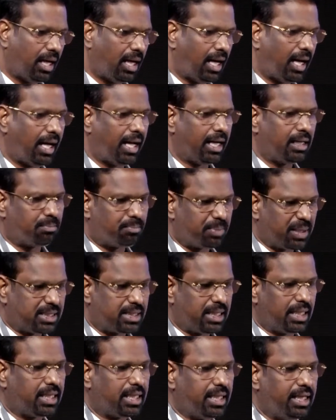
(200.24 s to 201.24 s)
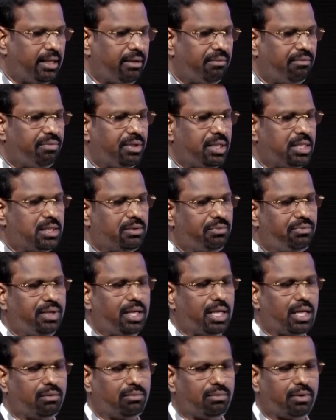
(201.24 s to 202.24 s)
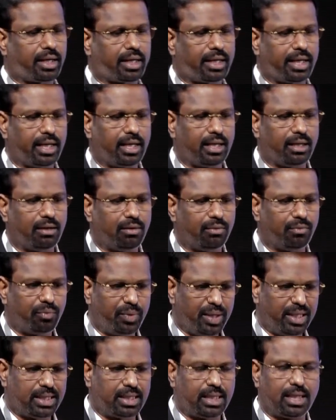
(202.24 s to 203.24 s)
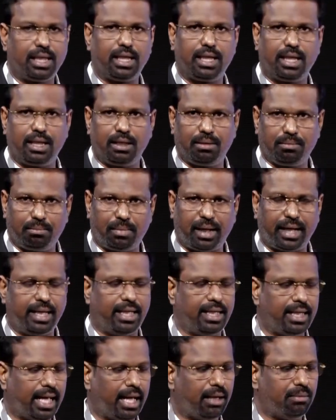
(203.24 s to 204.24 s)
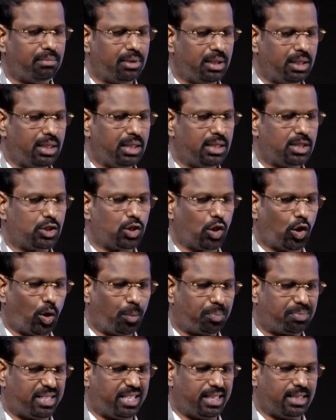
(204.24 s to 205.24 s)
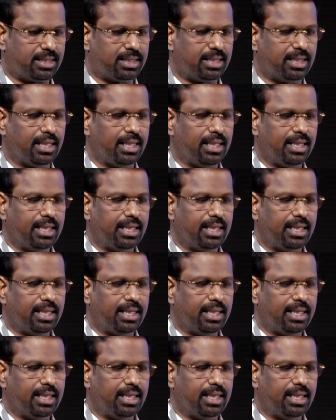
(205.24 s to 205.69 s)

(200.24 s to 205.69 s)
And presently, which we are working with in my lab is Optis